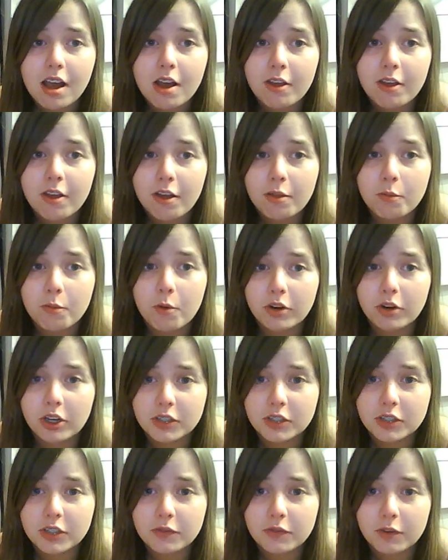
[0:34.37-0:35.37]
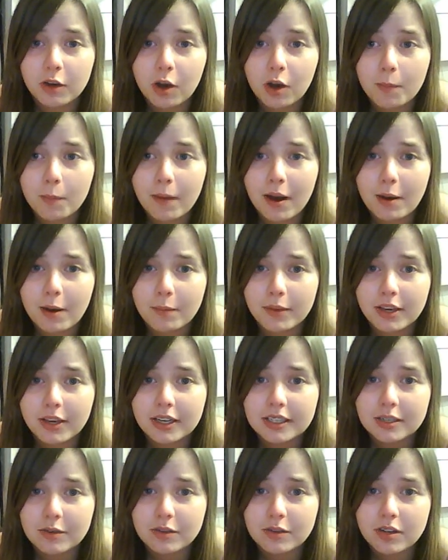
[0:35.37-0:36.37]
the other one I just forgot about
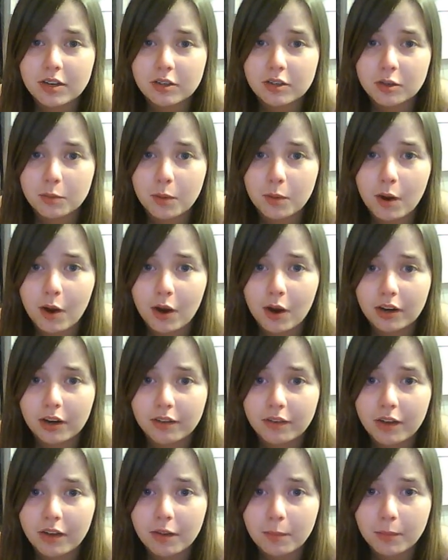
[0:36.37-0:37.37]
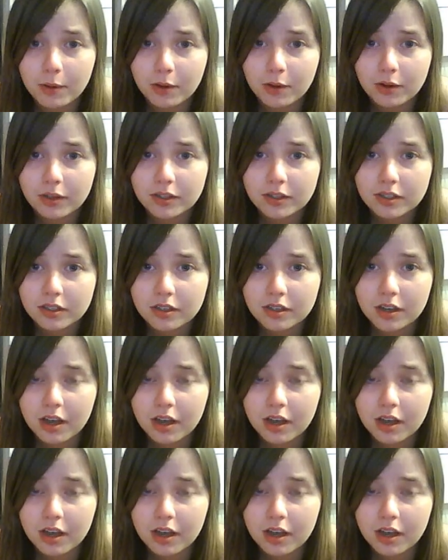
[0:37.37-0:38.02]
because it was under a pile of other books.